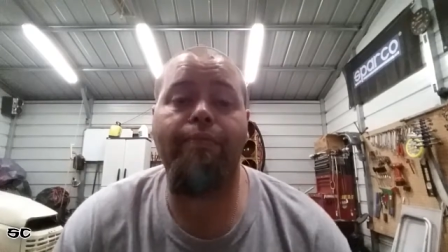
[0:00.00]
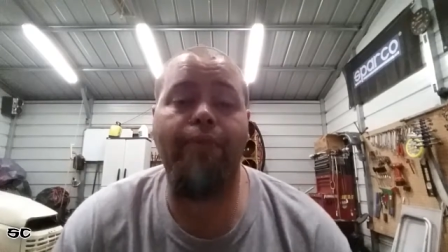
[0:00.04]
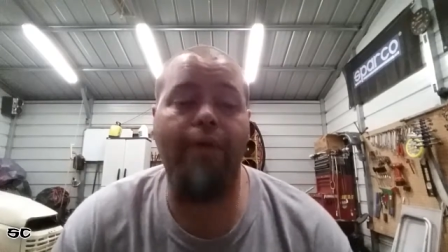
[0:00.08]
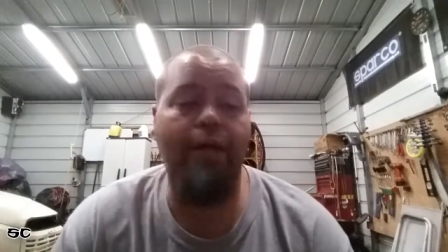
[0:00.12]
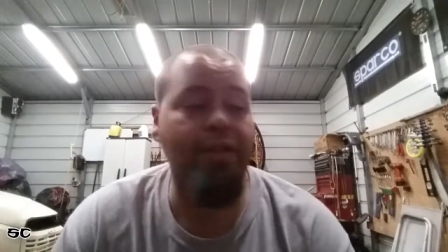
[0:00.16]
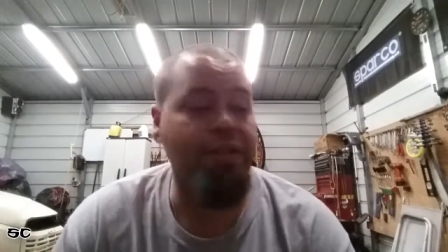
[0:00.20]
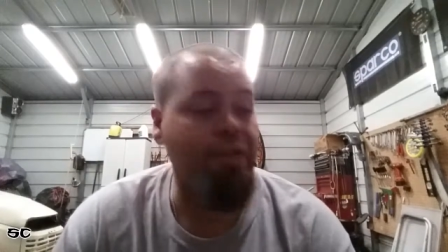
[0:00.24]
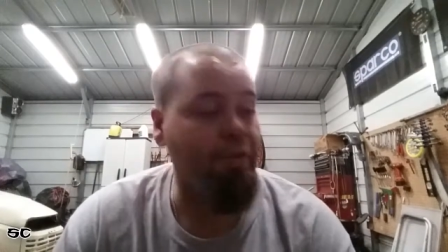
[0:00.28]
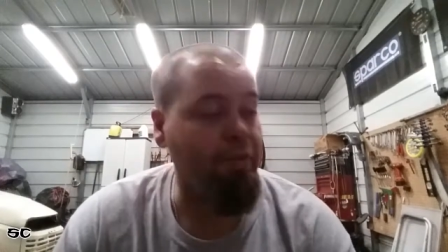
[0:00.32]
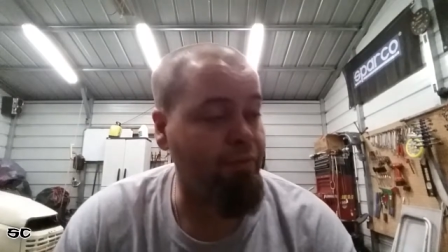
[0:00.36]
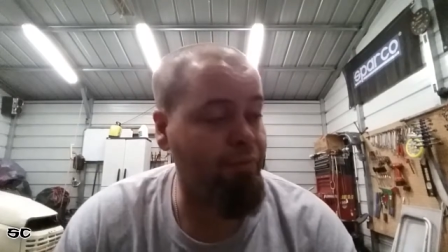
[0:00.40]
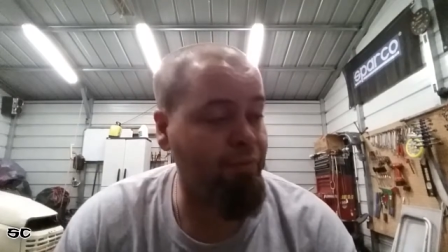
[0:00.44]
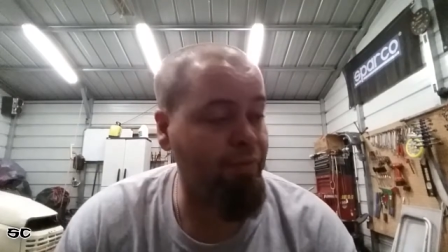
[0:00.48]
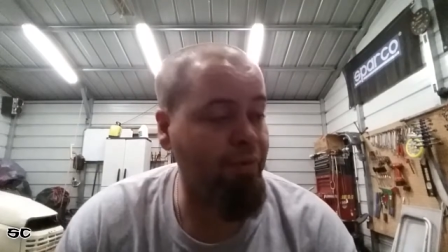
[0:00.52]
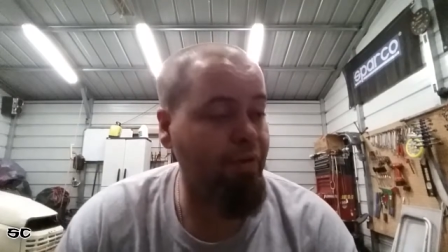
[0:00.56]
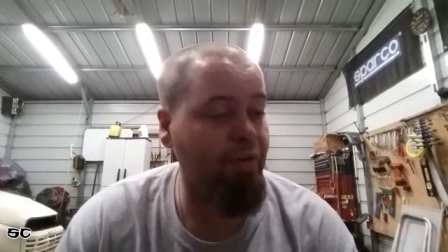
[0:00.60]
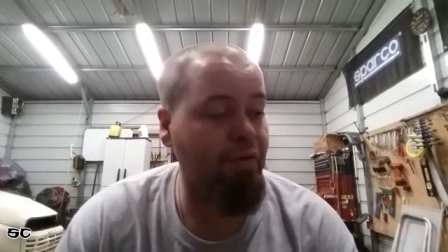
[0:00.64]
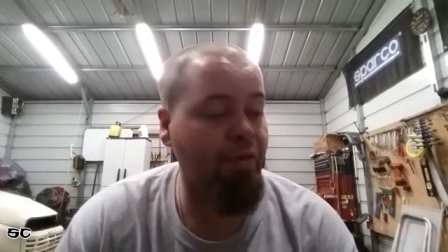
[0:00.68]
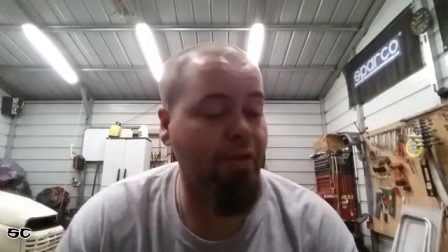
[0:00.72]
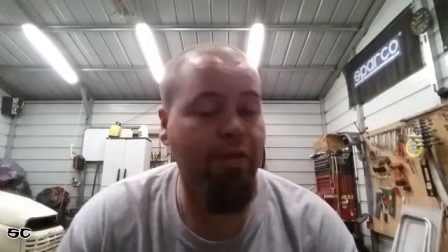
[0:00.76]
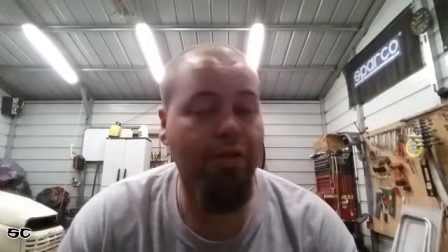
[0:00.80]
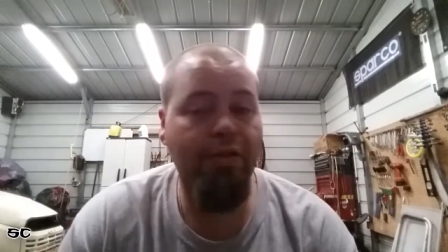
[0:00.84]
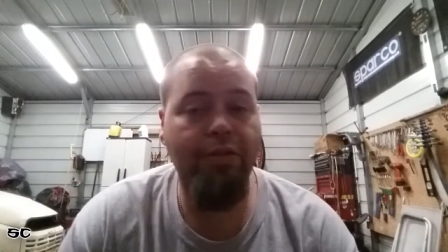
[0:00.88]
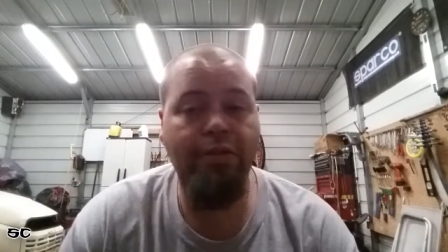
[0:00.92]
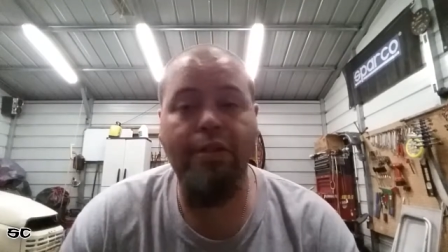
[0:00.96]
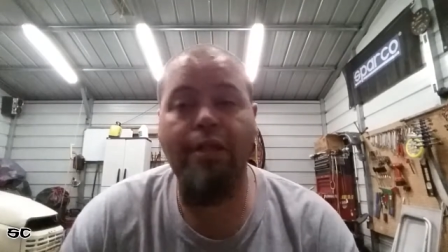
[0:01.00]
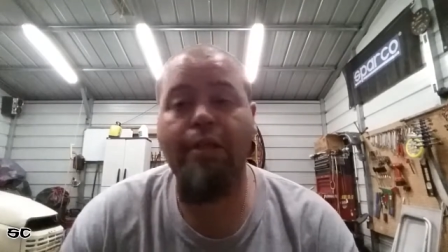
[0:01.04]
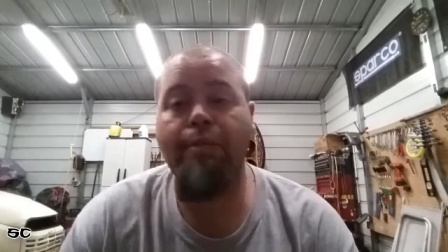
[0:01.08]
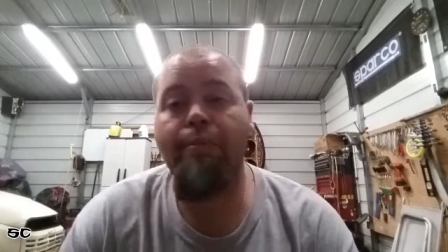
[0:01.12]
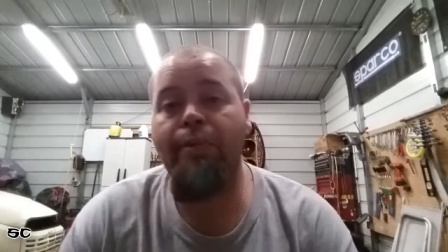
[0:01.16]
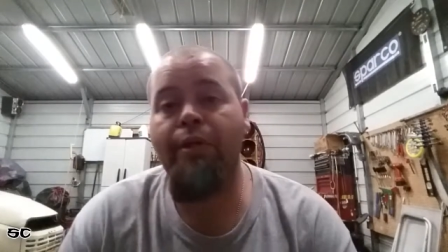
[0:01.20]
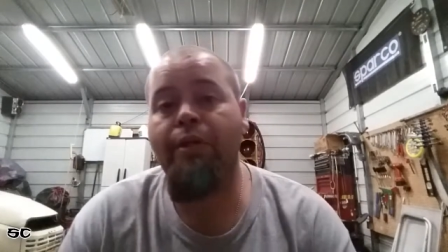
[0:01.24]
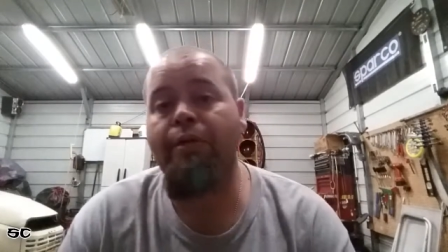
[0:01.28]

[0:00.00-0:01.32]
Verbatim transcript: I said, fuck this, I'm